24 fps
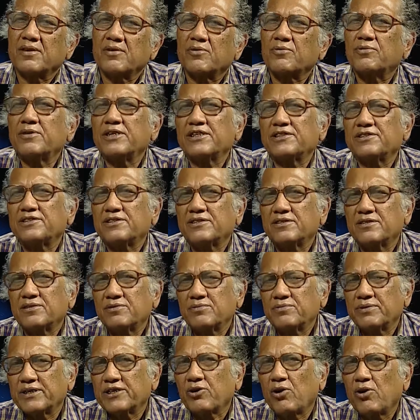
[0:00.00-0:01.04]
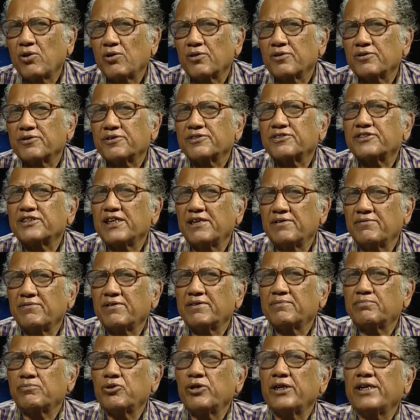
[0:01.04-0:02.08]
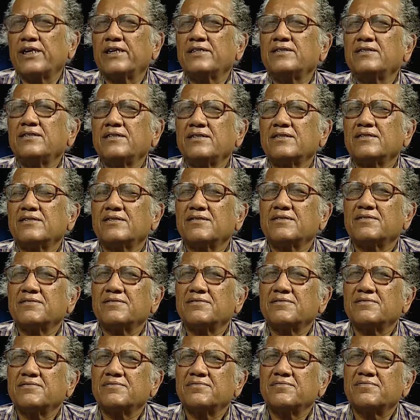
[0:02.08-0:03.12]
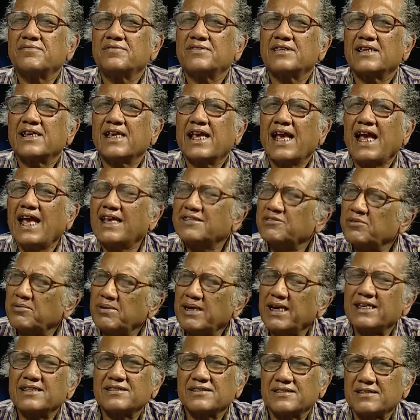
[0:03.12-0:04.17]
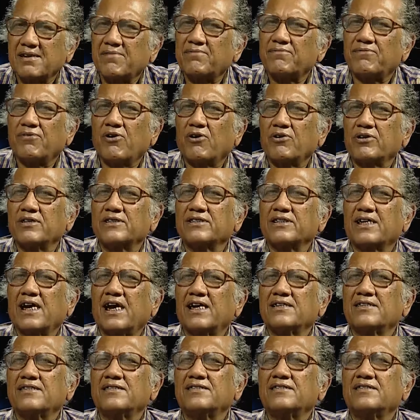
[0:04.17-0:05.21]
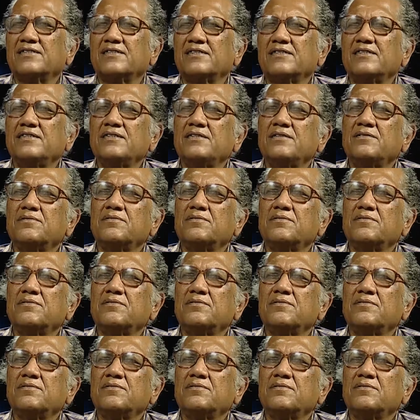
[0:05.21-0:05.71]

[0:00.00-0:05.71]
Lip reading: which we call silver bullion, as well as some foreign currency,